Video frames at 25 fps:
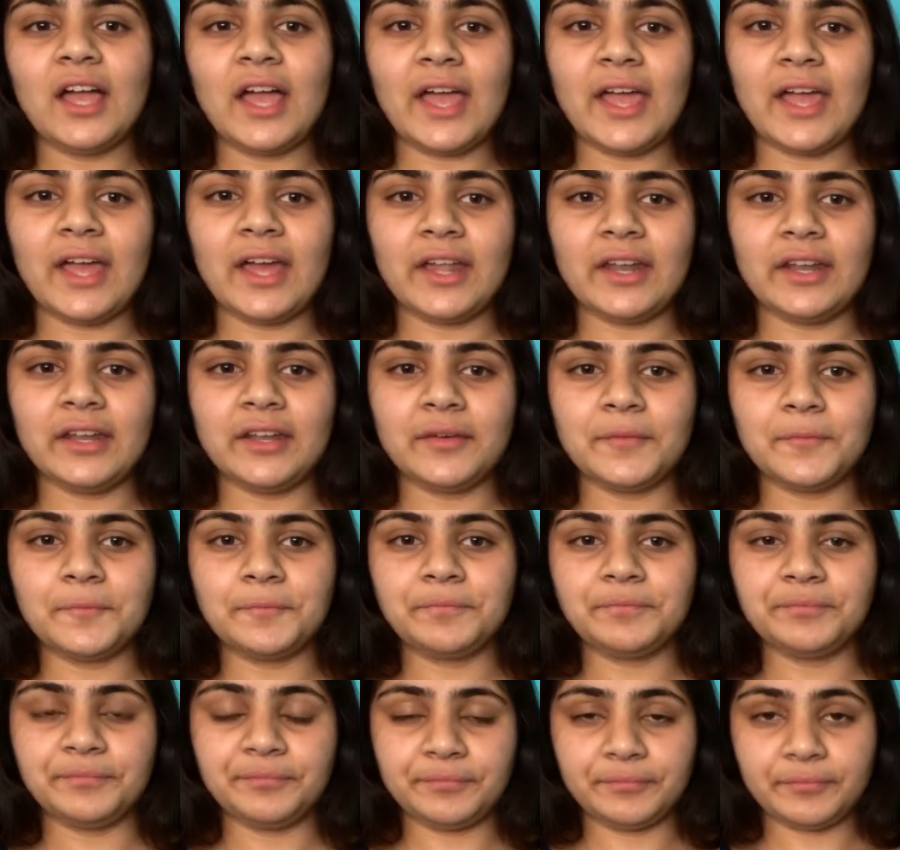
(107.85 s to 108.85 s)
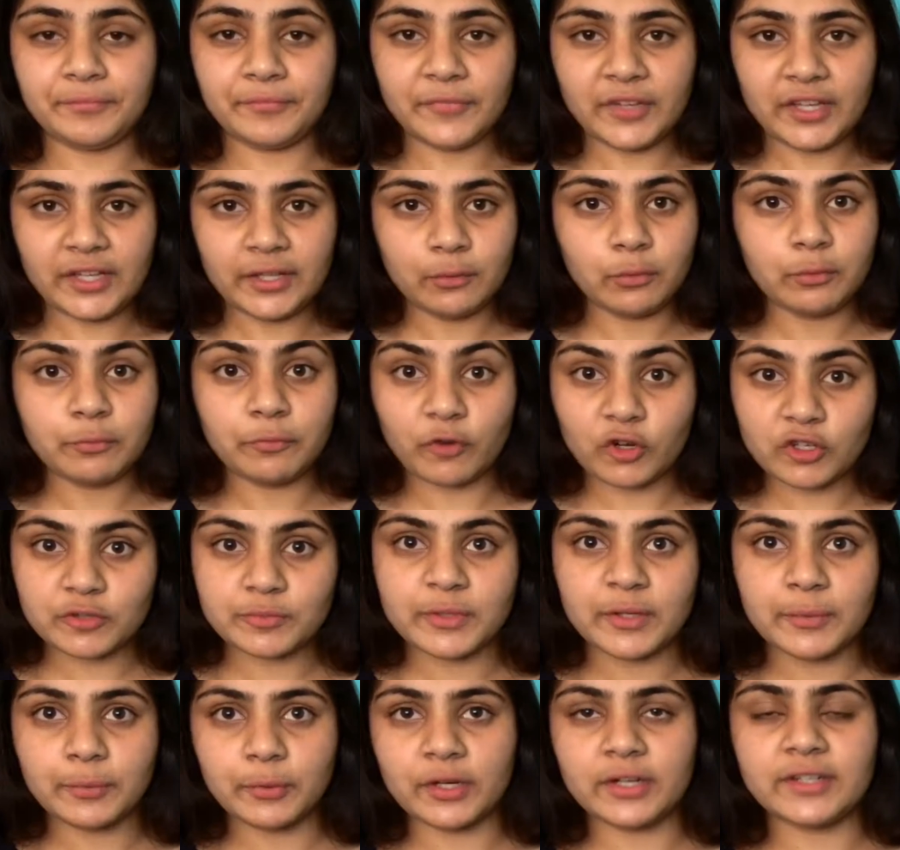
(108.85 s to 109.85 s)
and it would force
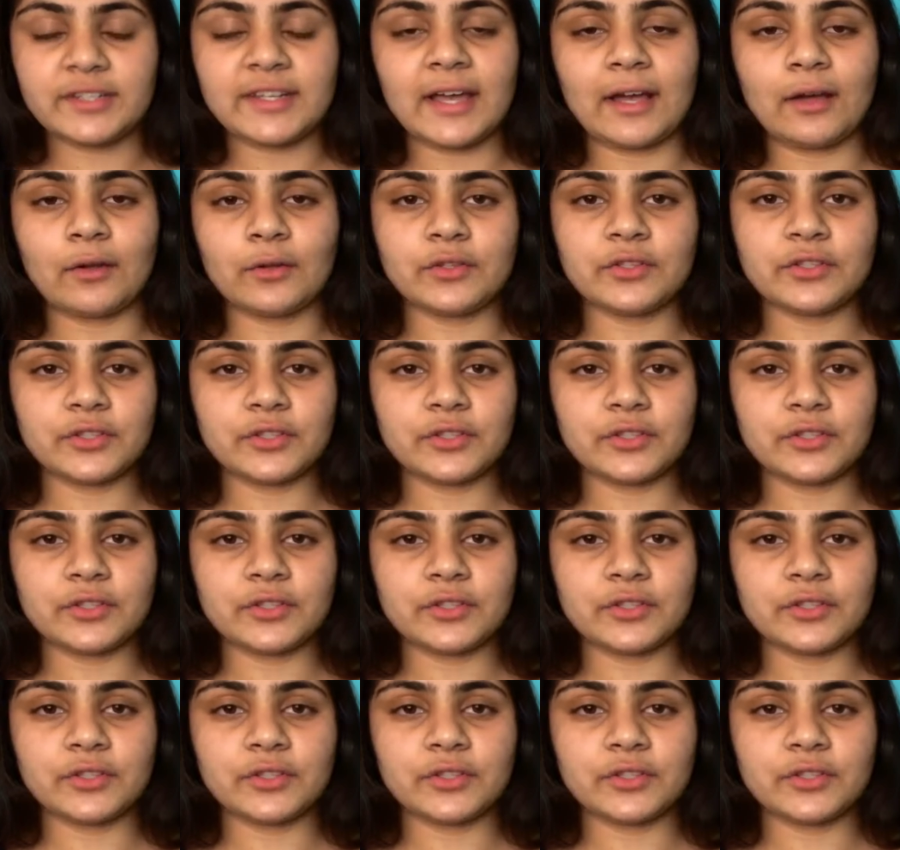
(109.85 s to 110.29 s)
me to put it down.